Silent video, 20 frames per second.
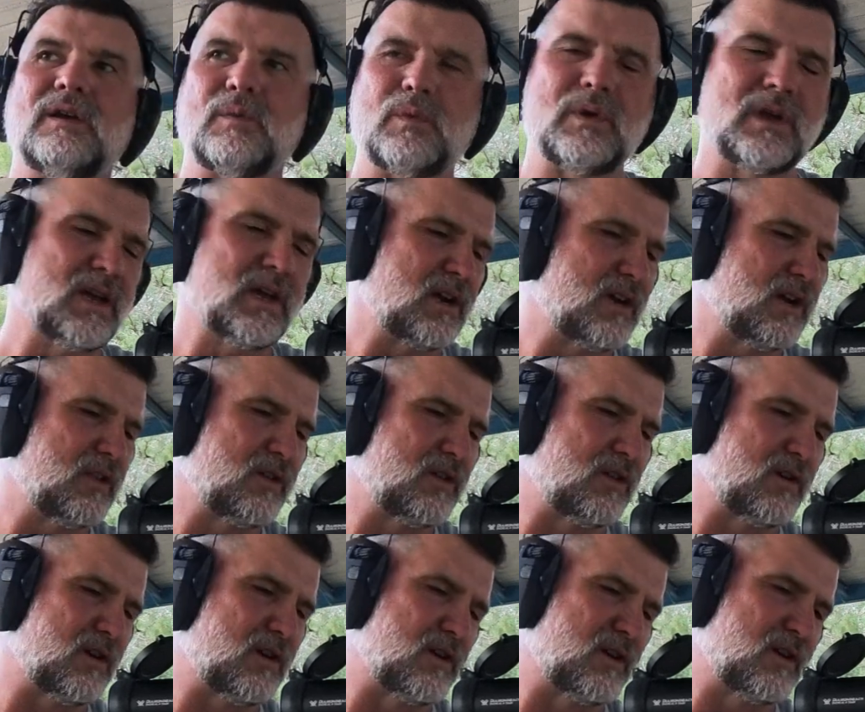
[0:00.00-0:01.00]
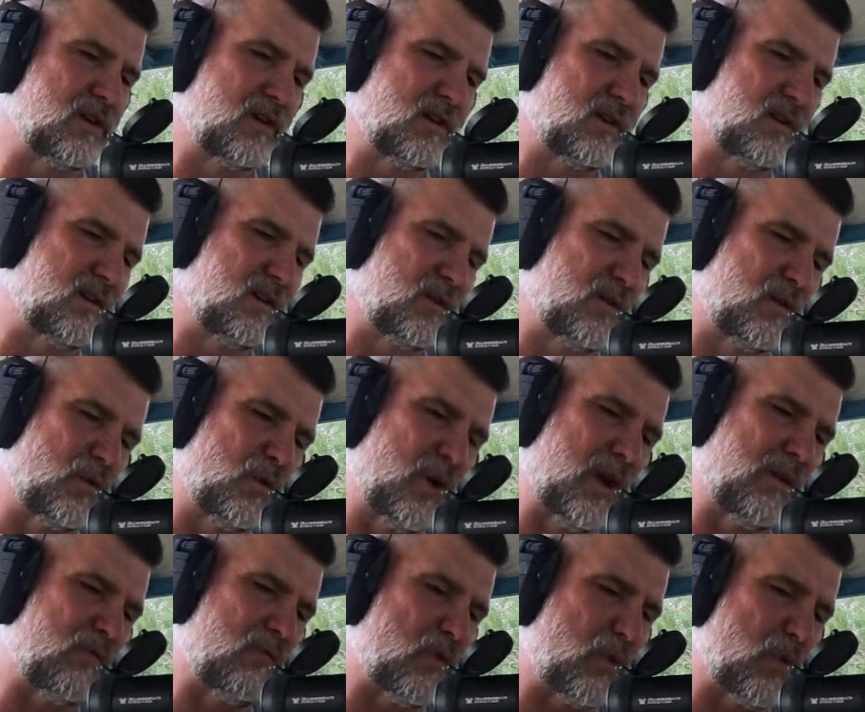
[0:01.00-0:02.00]
we got another
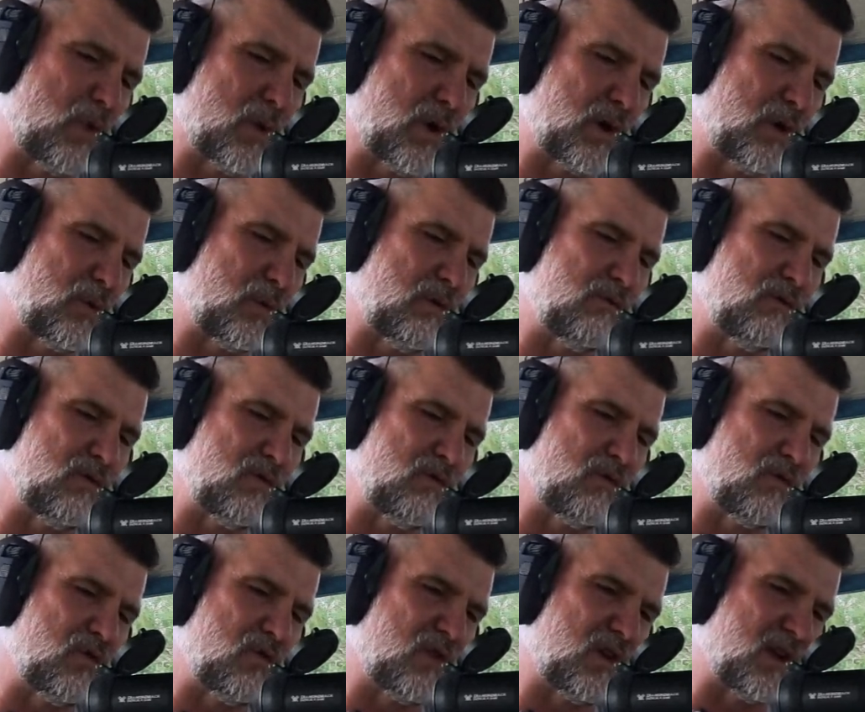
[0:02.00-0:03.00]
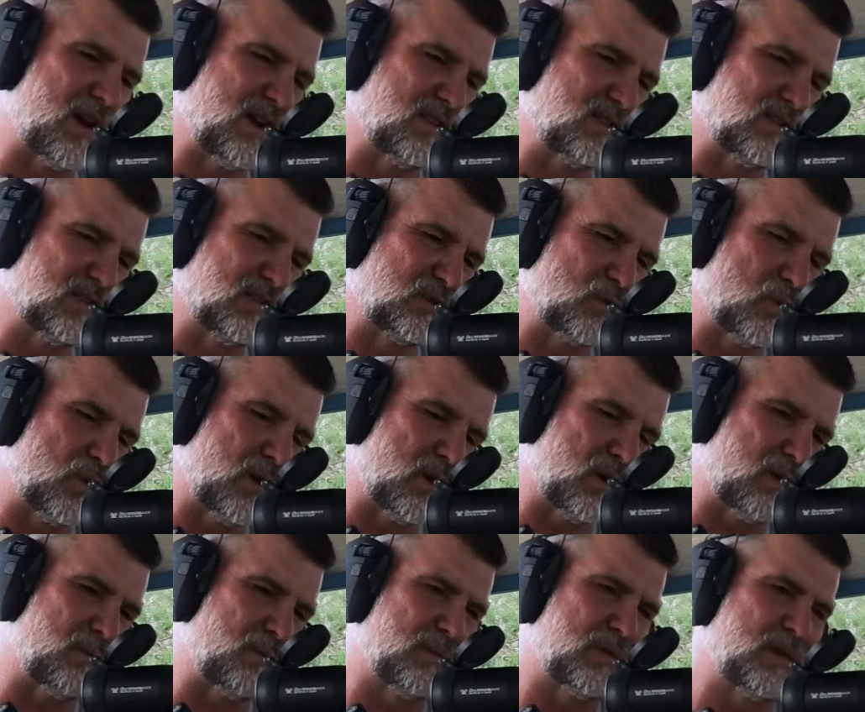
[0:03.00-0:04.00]
rifle we want to review for you guys as
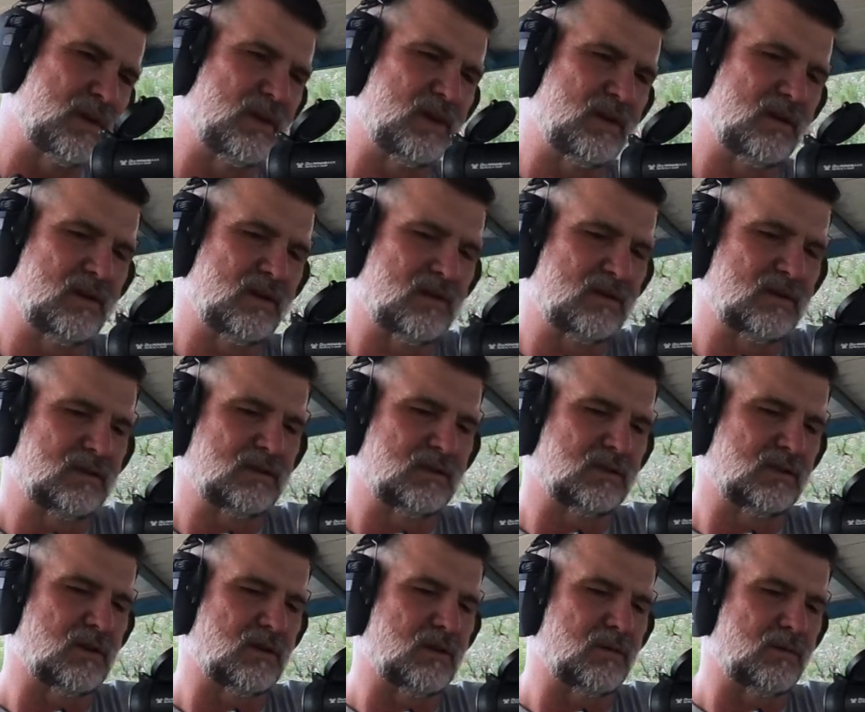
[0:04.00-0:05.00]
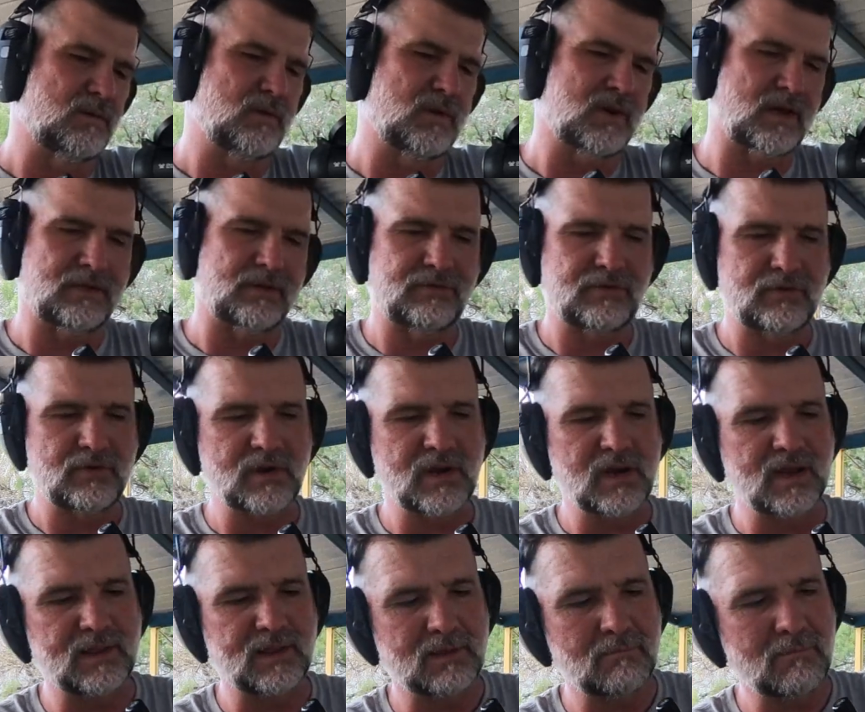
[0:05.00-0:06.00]
well. So we got
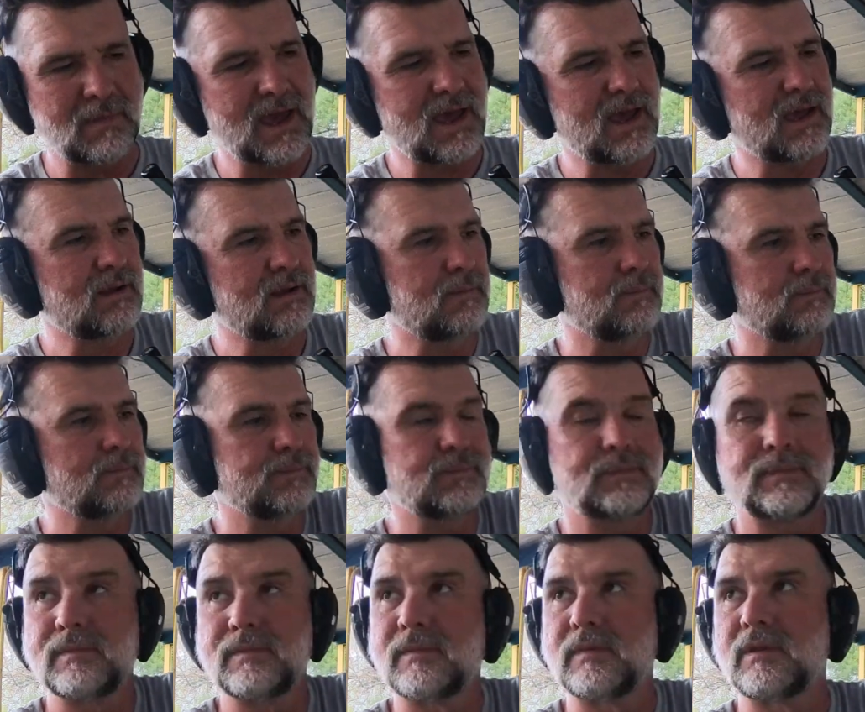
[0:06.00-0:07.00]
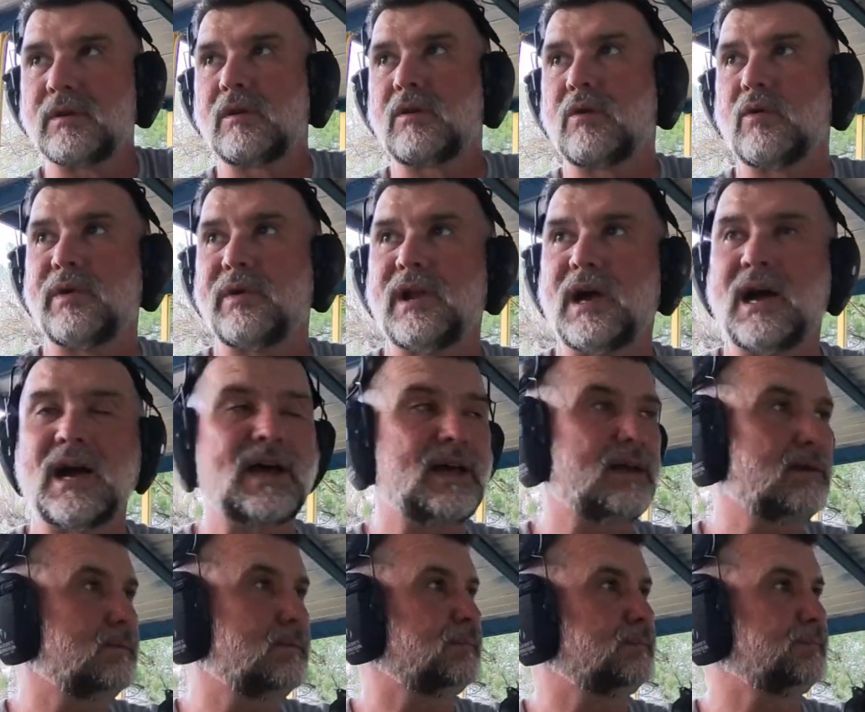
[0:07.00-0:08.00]
3 in the mag, going
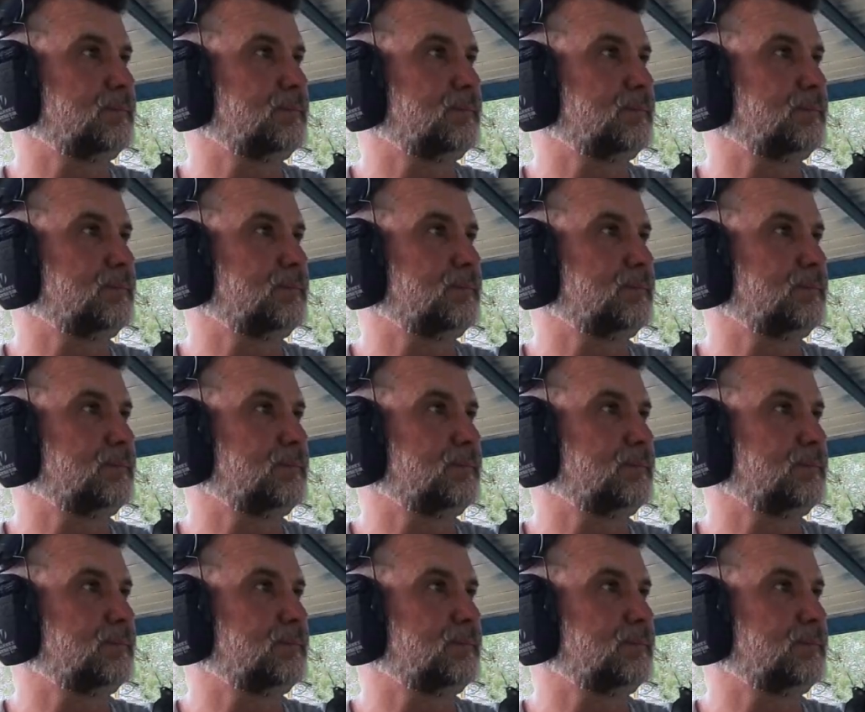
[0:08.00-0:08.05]
hot.